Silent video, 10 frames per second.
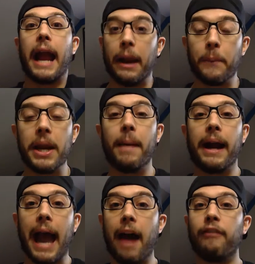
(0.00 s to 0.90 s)
and we
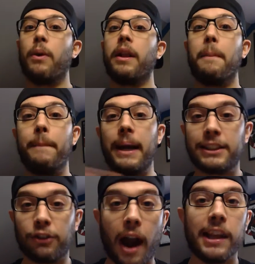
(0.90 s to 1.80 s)
might have one of the
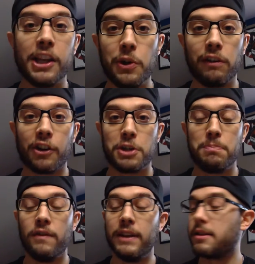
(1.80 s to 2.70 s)
best Rocky Universe
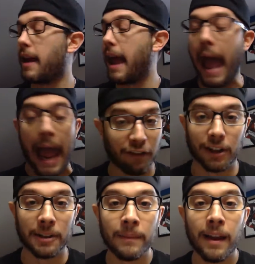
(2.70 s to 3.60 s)
movies ever.